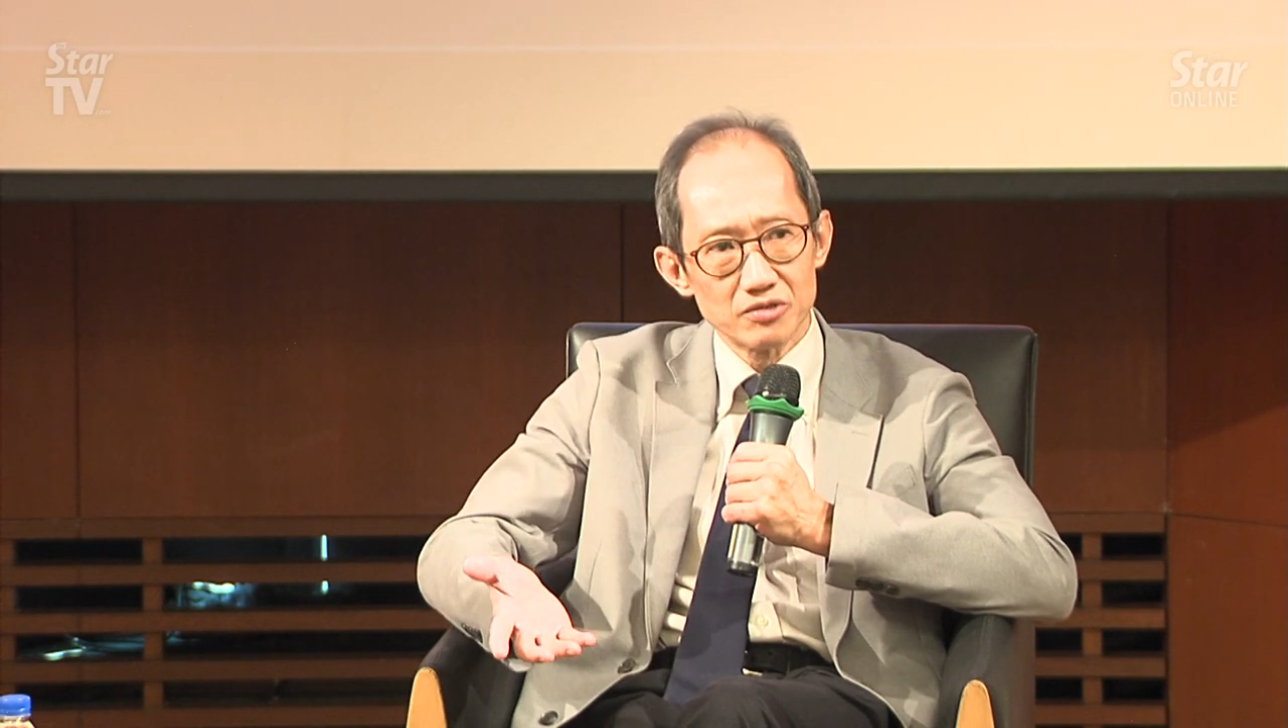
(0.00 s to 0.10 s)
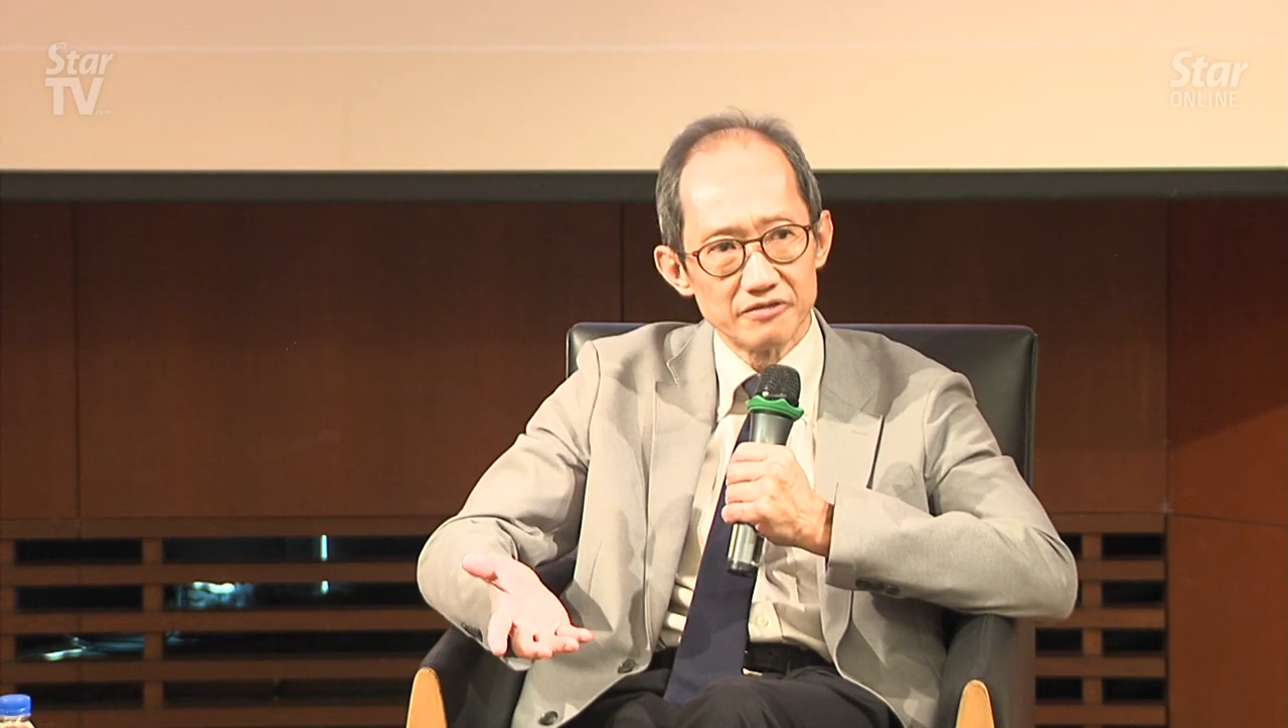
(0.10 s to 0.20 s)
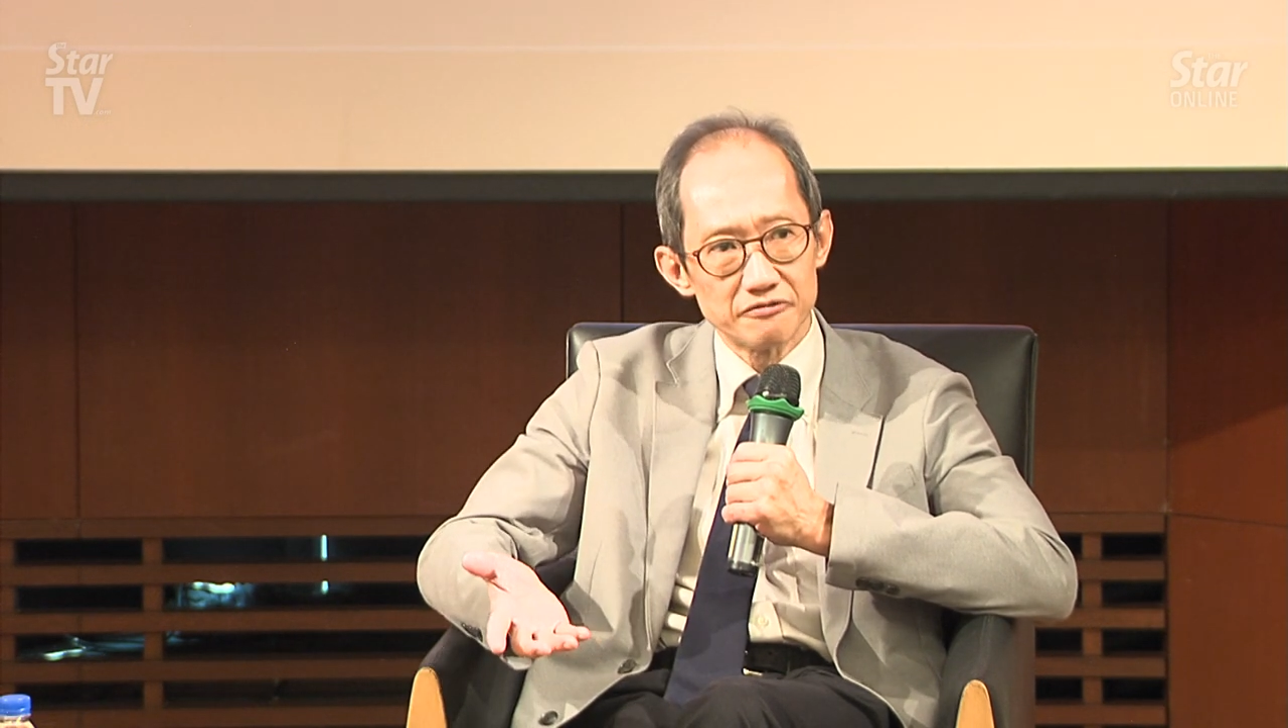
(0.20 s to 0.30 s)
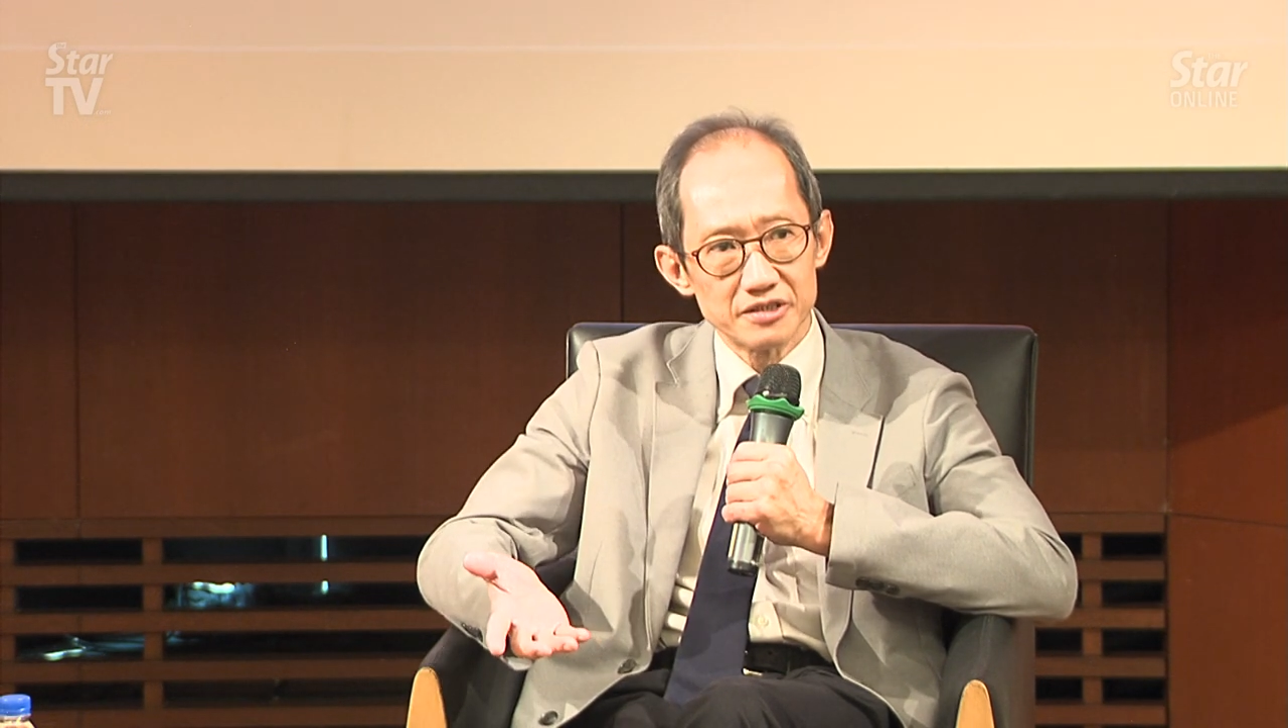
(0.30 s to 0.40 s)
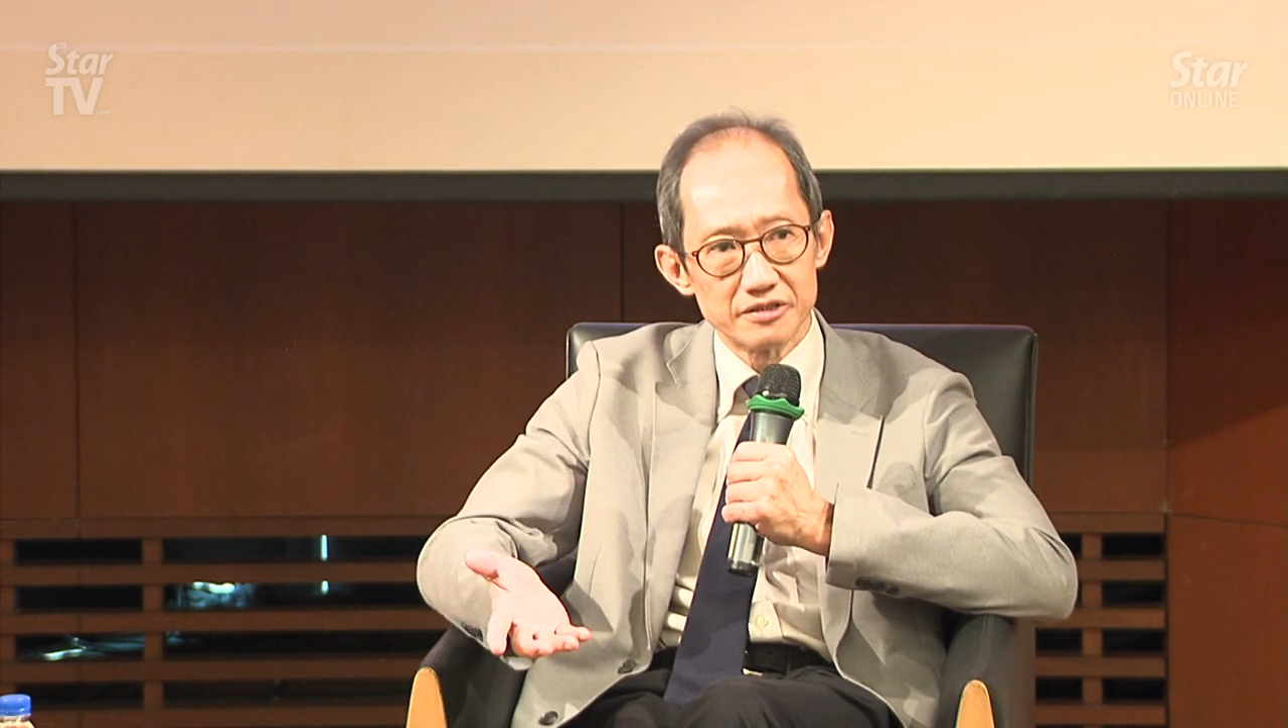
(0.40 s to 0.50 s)

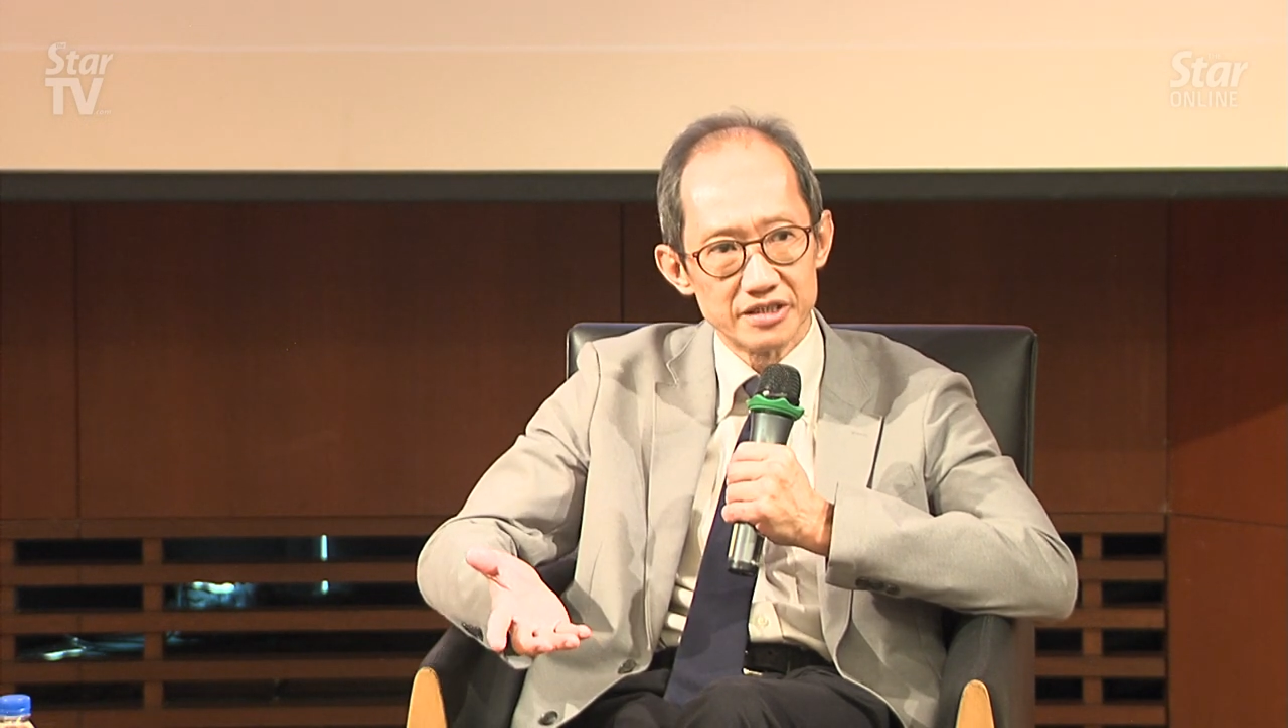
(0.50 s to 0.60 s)
difference to